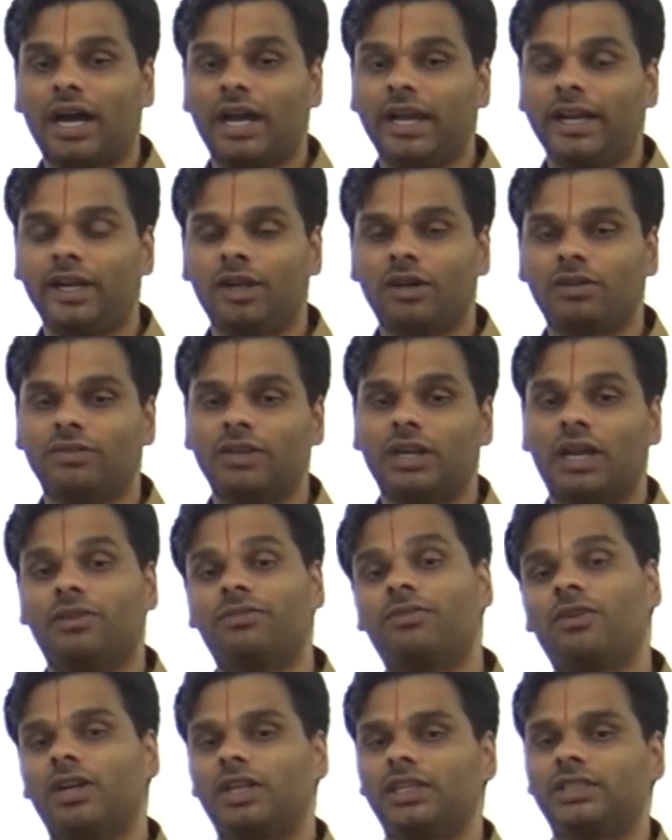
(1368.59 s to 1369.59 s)
kind of an
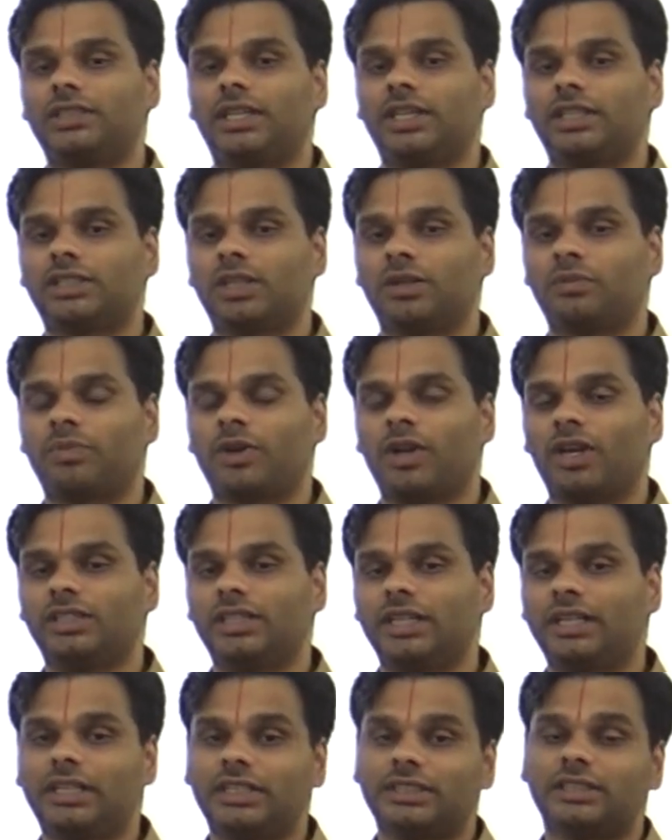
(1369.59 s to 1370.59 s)
afforestation
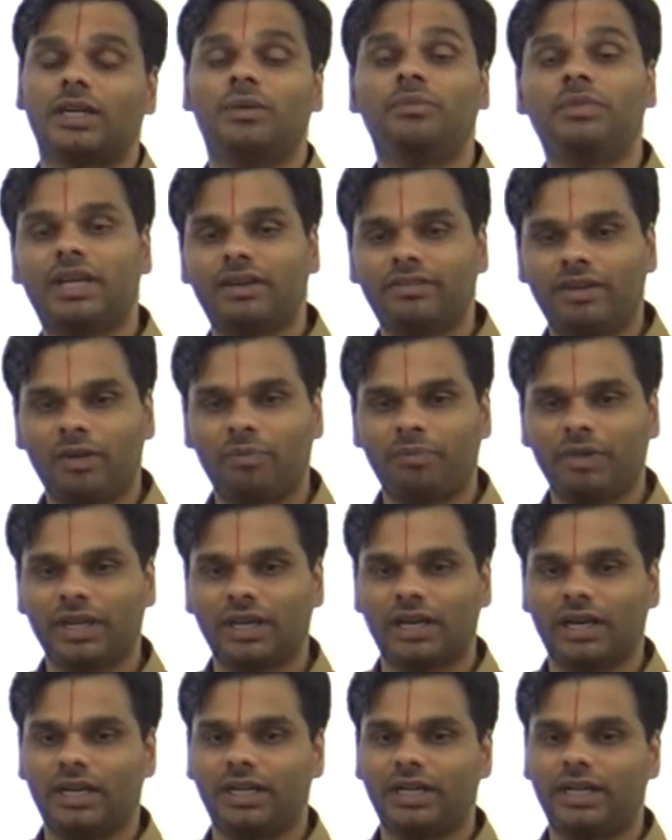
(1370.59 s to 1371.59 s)
project in some
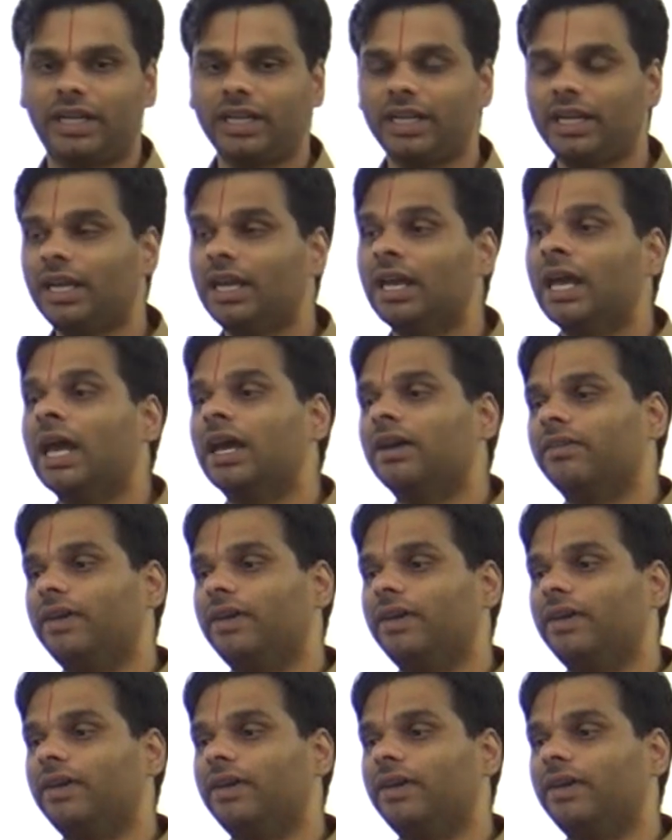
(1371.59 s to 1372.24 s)
developing country